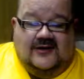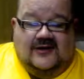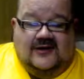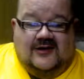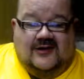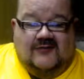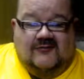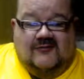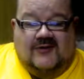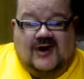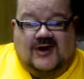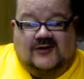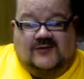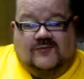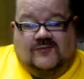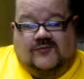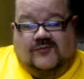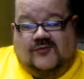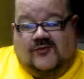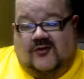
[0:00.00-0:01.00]
Red,
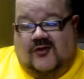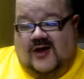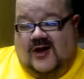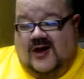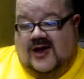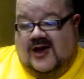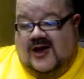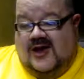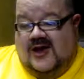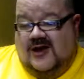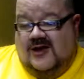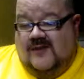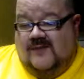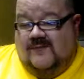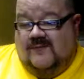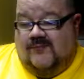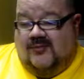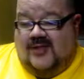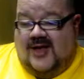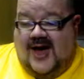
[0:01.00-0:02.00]
gray,
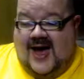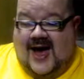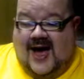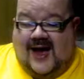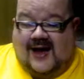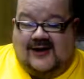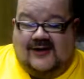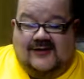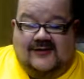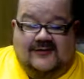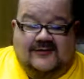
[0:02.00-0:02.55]
black,